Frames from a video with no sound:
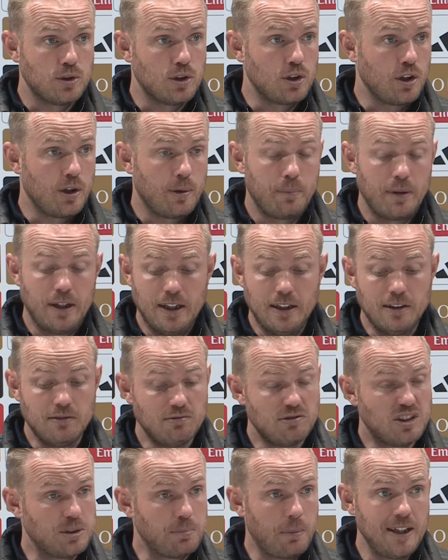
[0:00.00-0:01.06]
gonna be
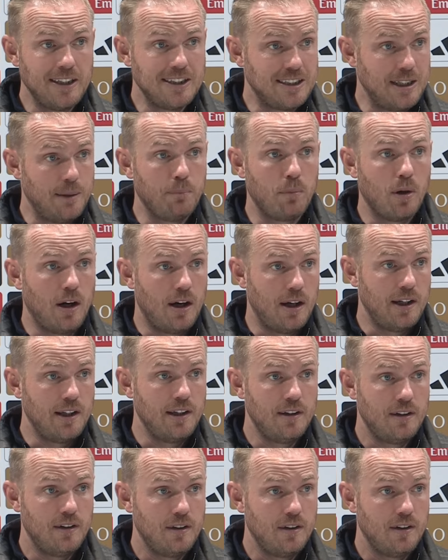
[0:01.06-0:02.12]
spacing
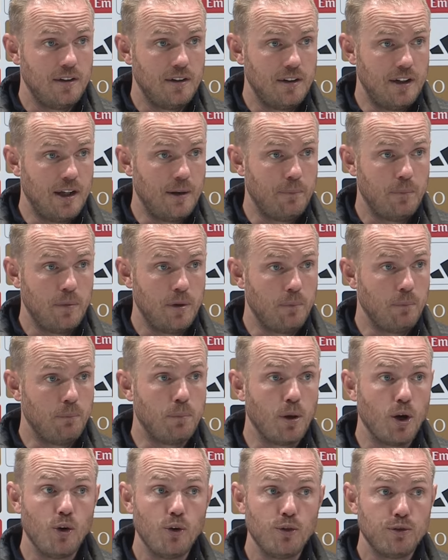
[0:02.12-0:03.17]
behind them,
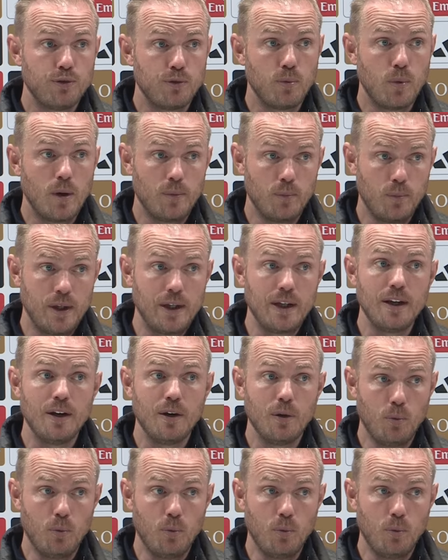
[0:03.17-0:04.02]
both when we